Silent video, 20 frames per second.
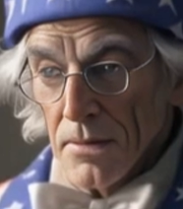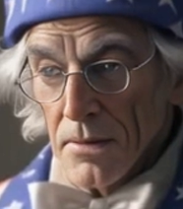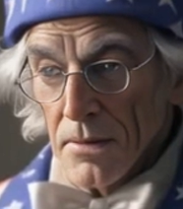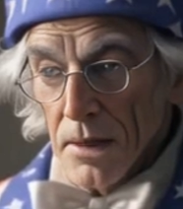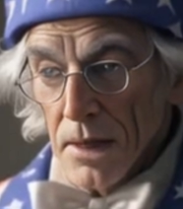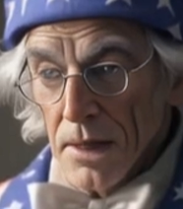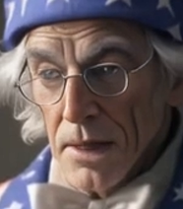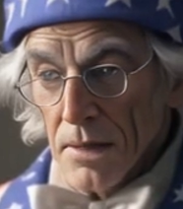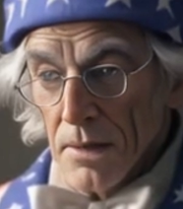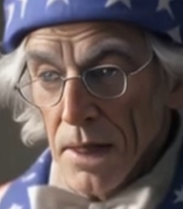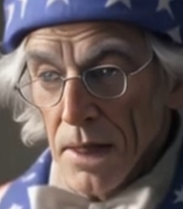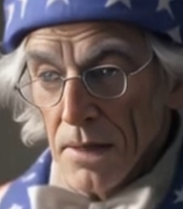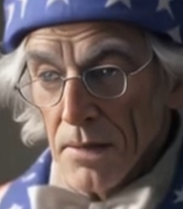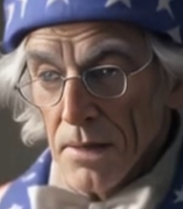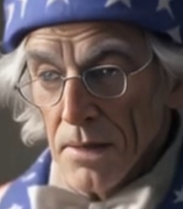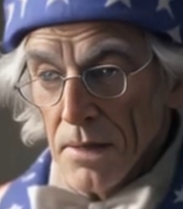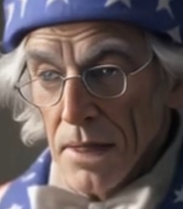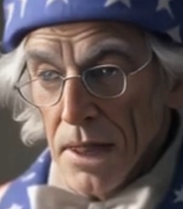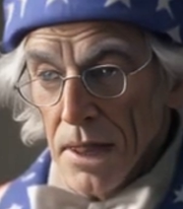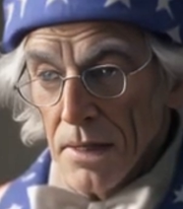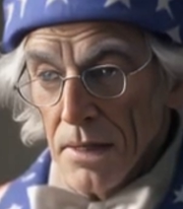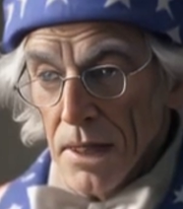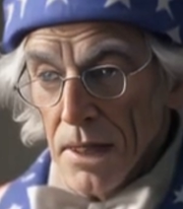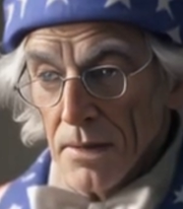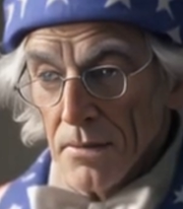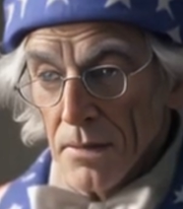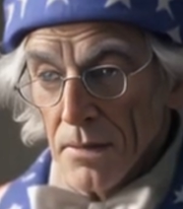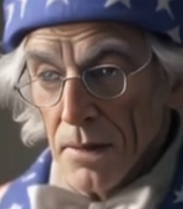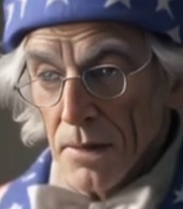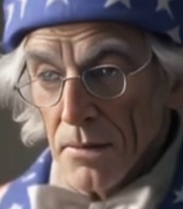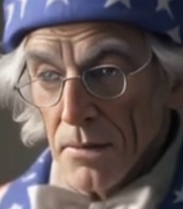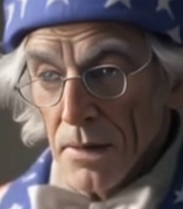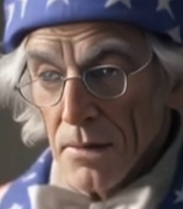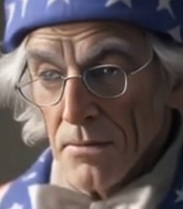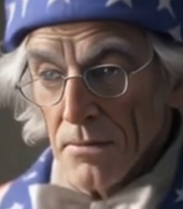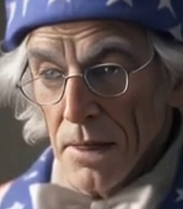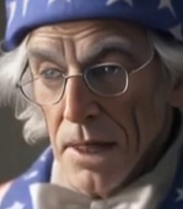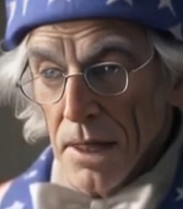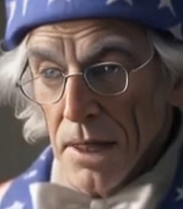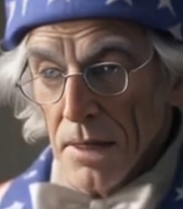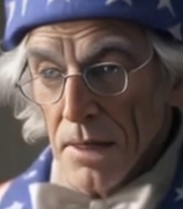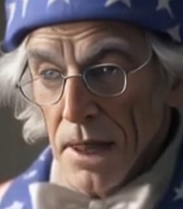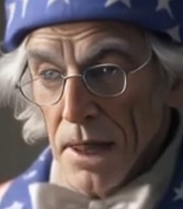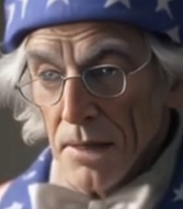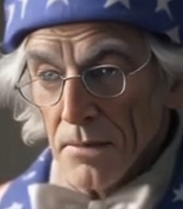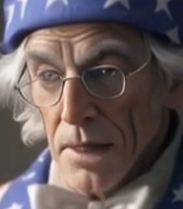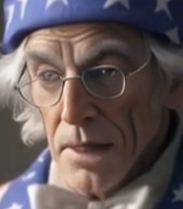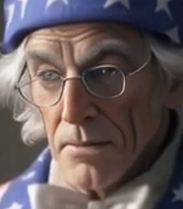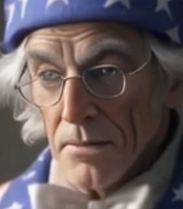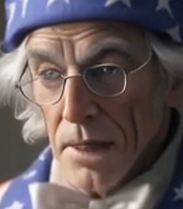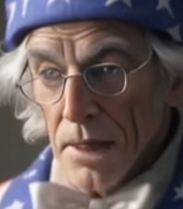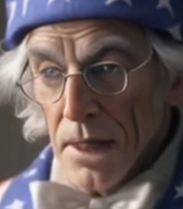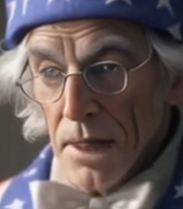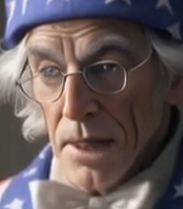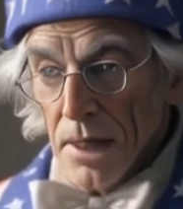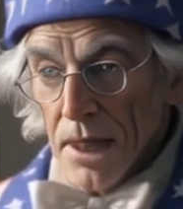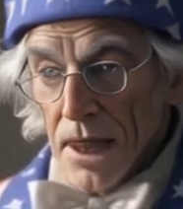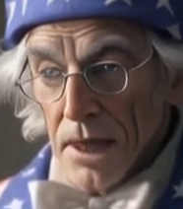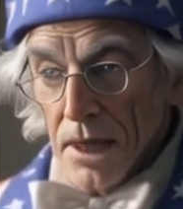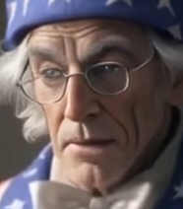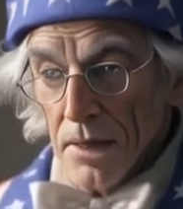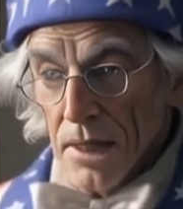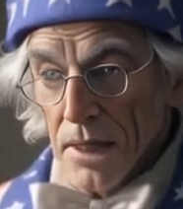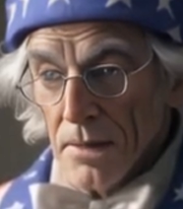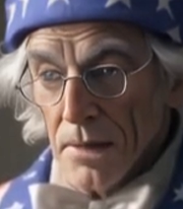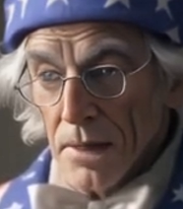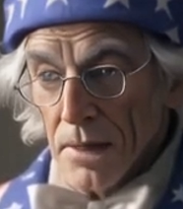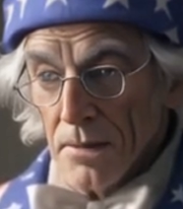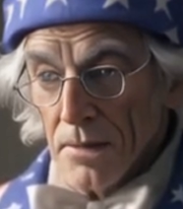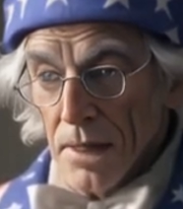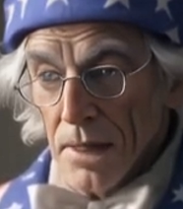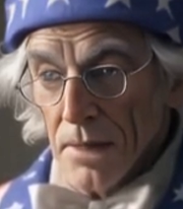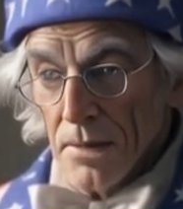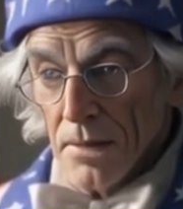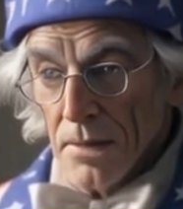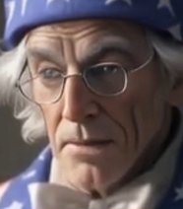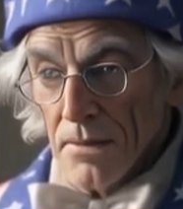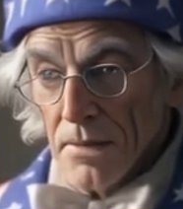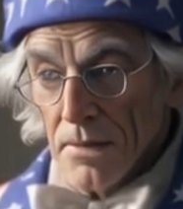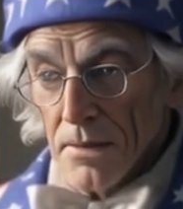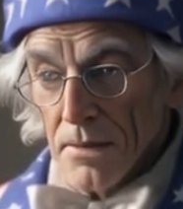with greater state control over economic planning and resources.